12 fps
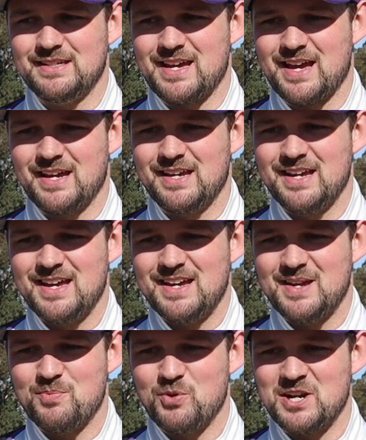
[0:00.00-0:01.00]
yeah,
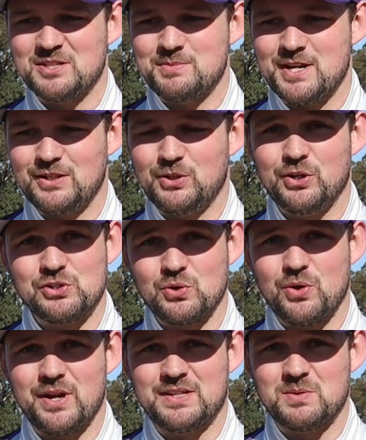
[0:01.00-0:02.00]
it brings me a lot of
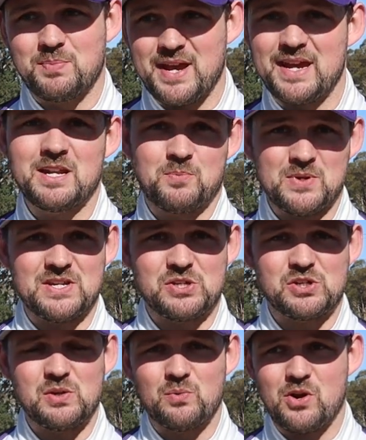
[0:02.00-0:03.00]
joy to be in a
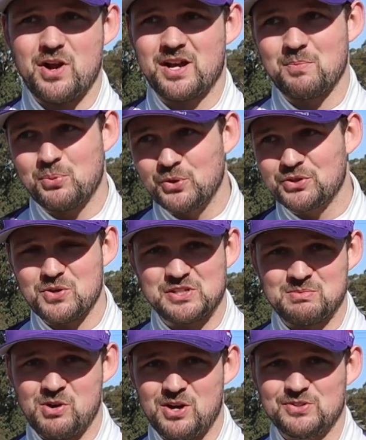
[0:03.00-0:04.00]
position where I can put those
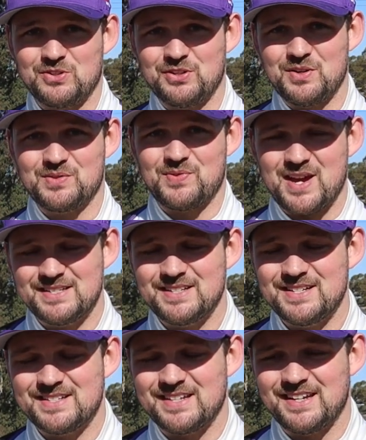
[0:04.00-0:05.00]
smiles on those faces,